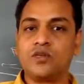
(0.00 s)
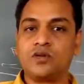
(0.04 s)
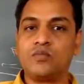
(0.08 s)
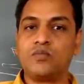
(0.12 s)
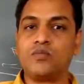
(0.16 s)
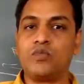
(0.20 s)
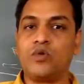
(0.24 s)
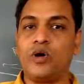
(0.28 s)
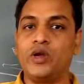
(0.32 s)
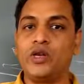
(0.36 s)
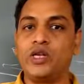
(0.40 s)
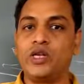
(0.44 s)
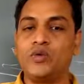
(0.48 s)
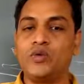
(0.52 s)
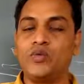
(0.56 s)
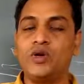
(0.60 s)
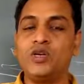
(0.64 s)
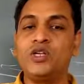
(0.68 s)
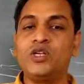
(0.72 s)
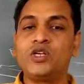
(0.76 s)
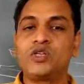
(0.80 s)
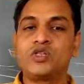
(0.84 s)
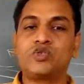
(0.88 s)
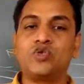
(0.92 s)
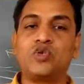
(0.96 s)
pointed
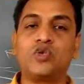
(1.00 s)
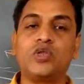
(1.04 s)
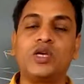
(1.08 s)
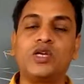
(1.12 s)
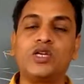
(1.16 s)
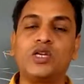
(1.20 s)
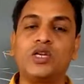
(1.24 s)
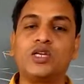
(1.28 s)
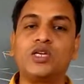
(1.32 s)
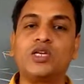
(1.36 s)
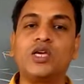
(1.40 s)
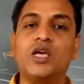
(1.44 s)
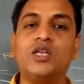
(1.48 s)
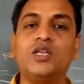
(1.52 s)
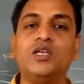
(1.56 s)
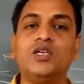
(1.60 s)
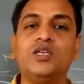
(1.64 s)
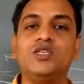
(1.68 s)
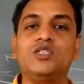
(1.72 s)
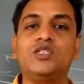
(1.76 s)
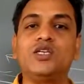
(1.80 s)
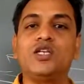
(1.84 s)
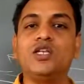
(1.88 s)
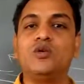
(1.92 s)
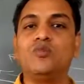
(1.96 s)
one so that it can
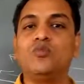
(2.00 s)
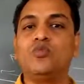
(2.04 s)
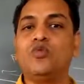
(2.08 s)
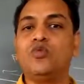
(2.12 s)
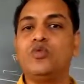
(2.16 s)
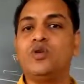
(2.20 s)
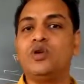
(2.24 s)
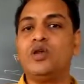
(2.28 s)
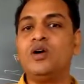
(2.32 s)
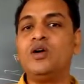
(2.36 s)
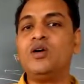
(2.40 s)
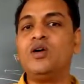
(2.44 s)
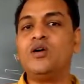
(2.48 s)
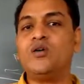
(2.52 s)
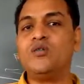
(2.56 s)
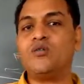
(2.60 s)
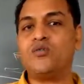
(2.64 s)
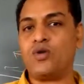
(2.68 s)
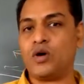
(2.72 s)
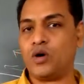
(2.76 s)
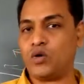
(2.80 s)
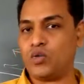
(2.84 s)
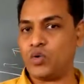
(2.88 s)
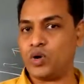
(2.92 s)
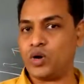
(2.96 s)
easily move in a
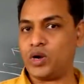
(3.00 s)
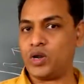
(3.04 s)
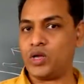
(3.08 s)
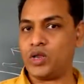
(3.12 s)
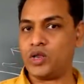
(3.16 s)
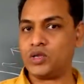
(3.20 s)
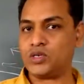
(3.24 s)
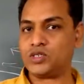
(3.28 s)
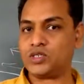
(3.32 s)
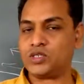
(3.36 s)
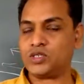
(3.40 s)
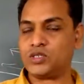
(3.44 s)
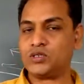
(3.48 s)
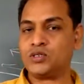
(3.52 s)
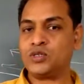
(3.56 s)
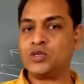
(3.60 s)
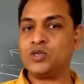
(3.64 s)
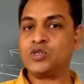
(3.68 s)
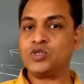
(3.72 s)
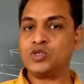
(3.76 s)
forward direction.